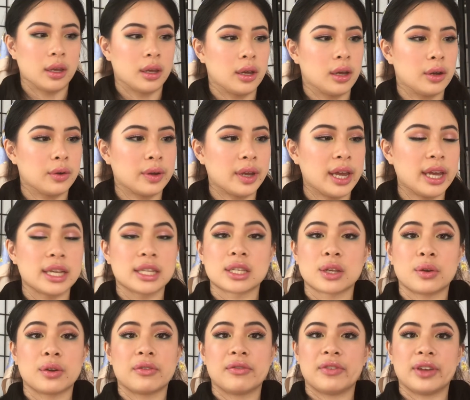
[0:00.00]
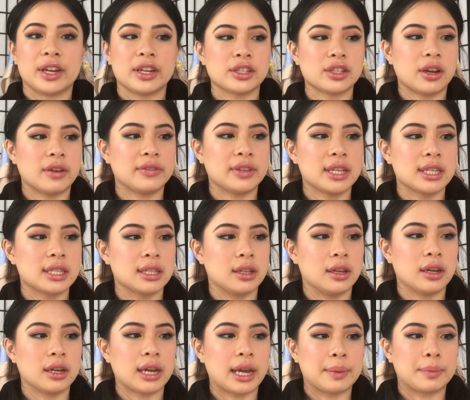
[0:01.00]
Okay, so to finish off this
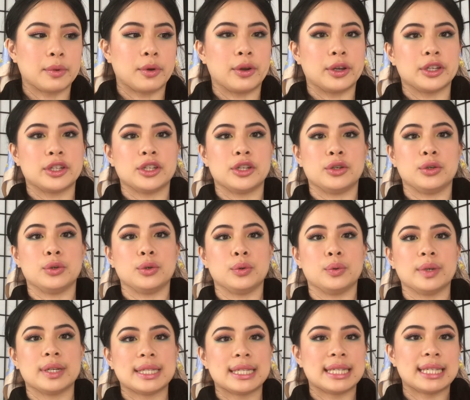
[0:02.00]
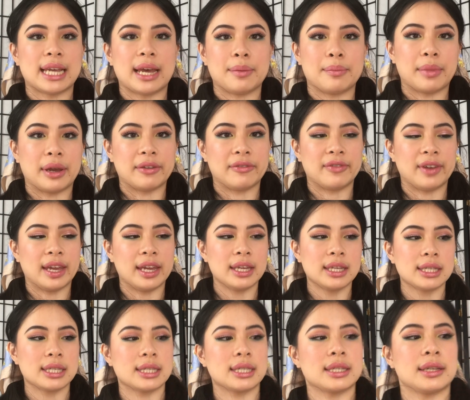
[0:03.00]
look, I'm going to set my
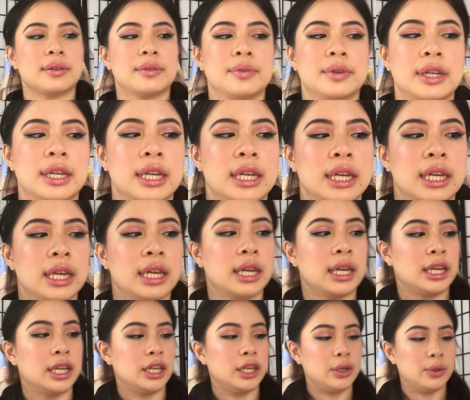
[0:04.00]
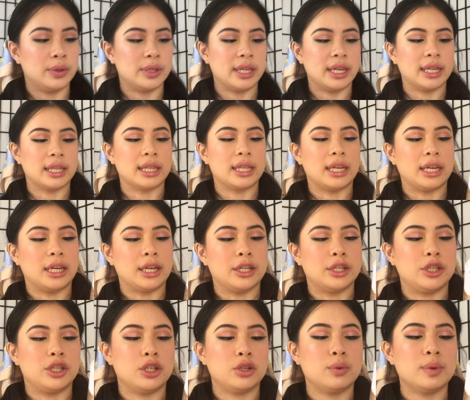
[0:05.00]
face using the
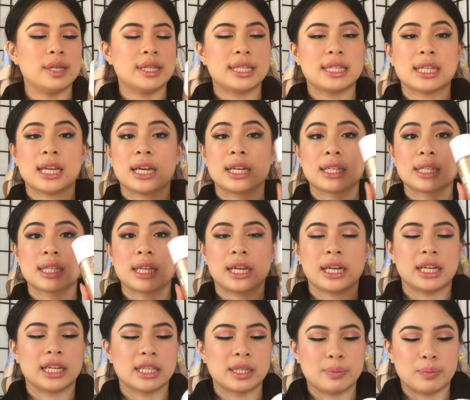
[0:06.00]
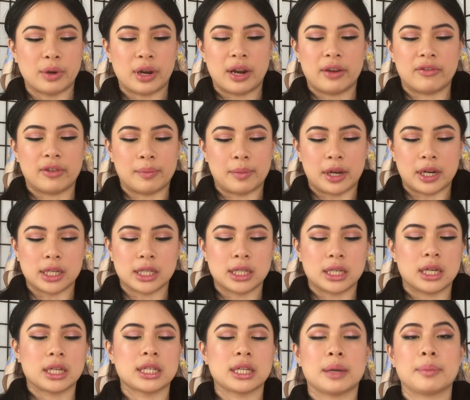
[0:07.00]
Dewy Set Setting Spray from
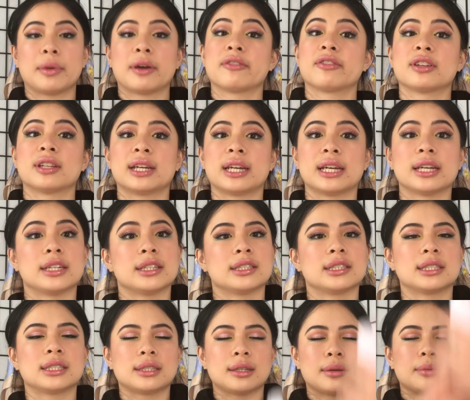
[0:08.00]
Anastasia Beverly Hills.